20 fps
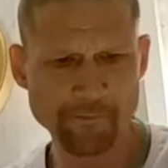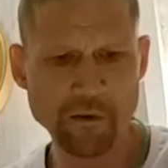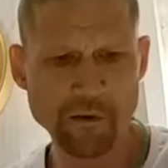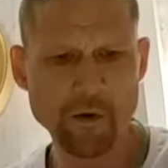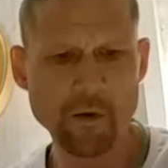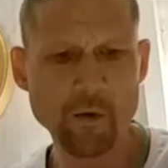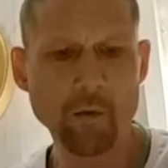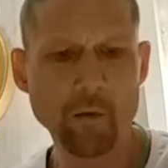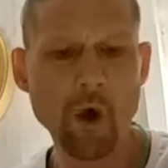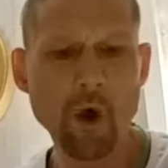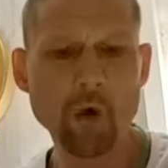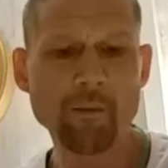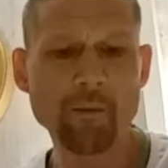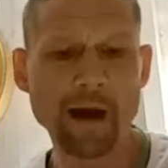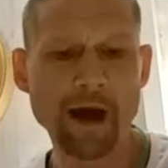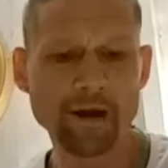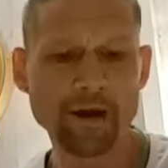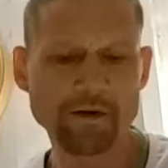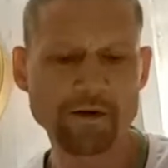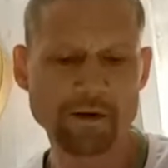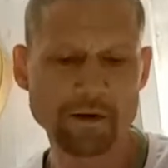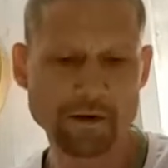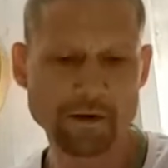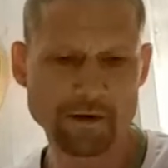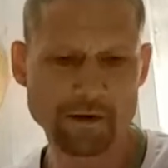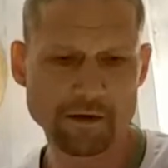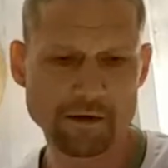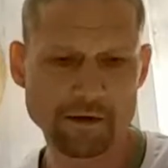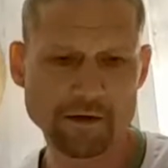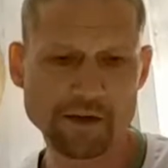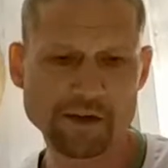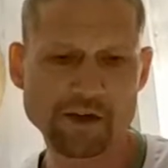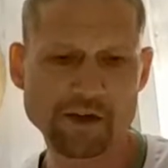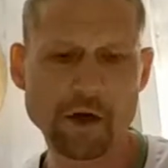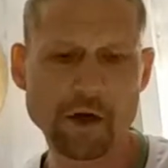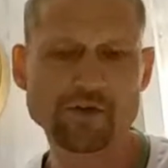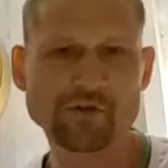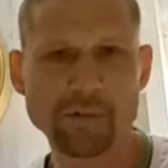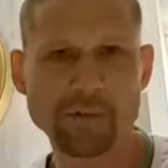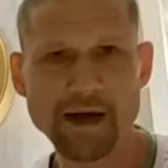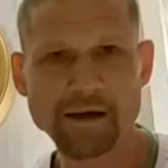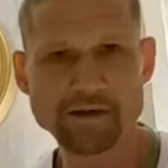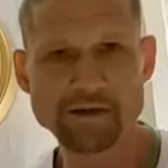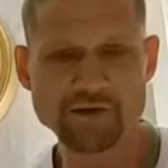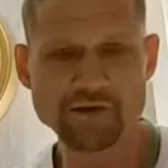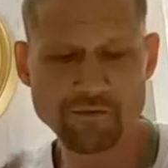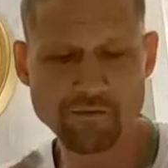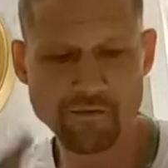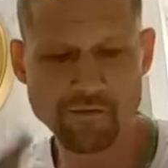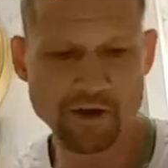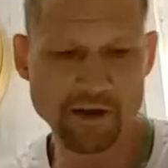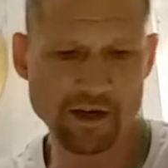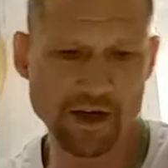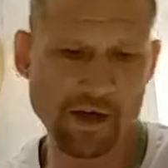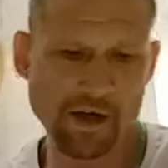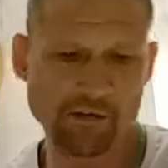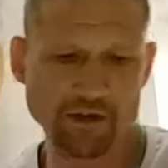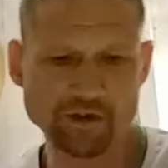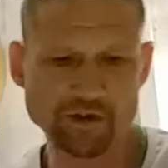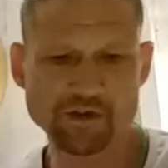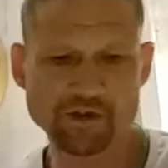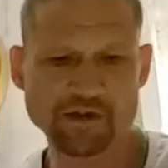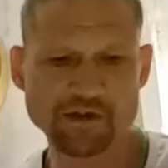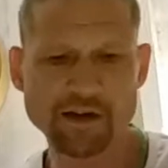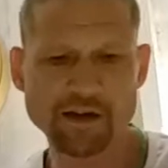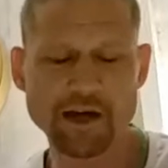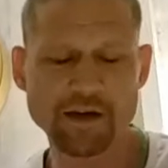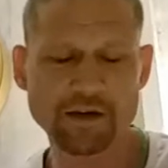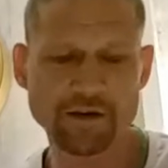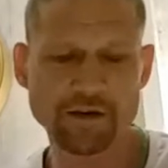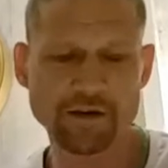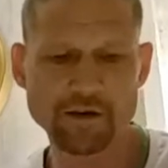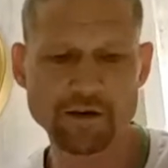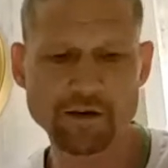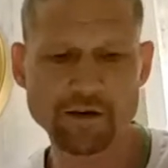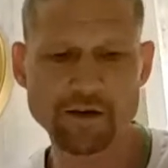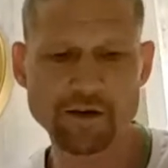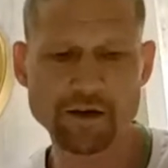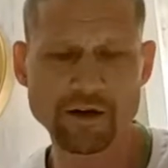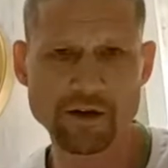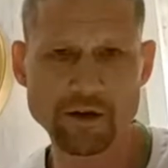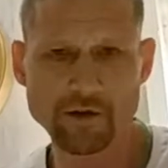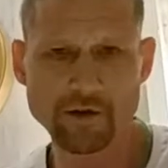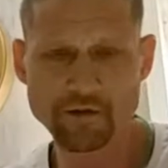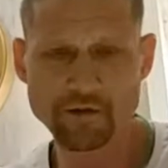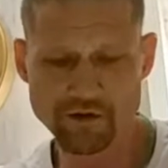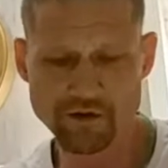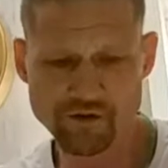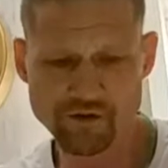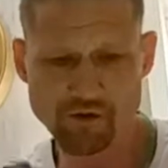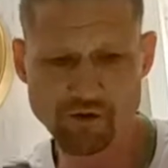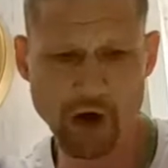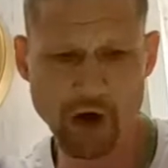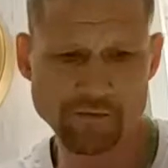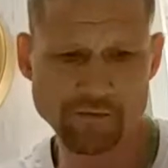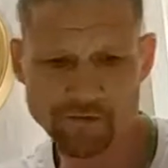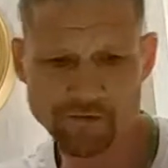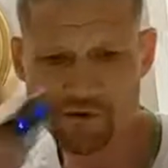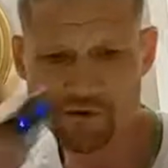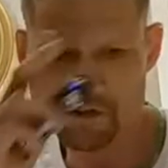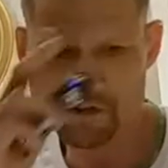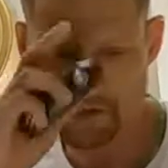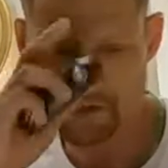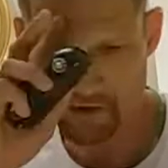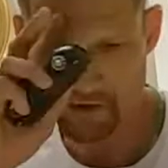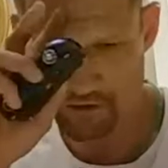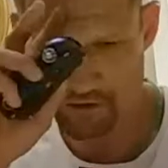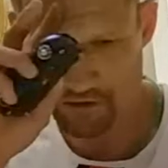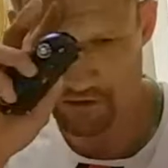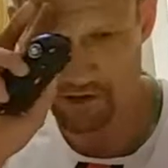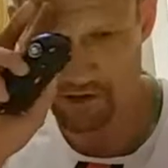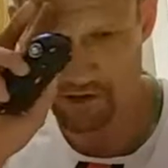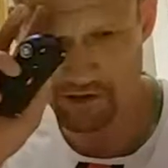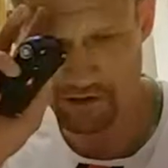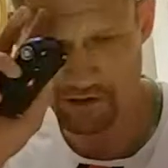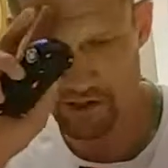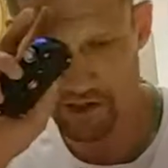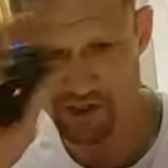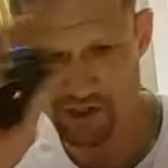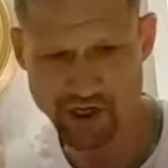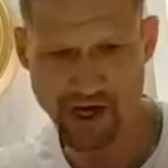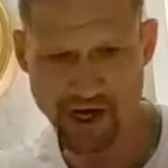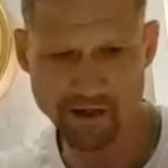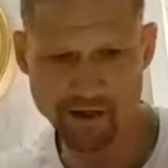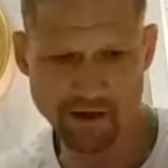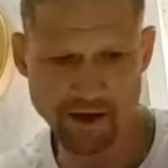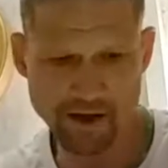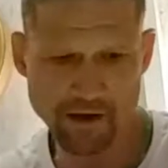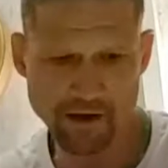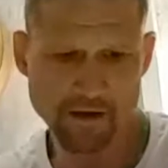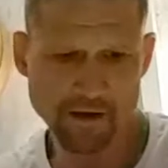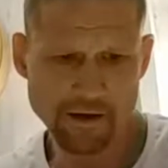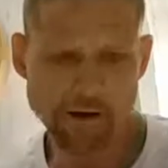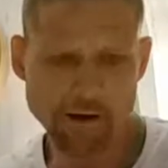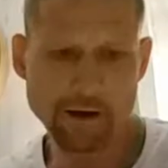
Woe man, and this goes back to something Kevin just said, and the scribes have just said on the chat there.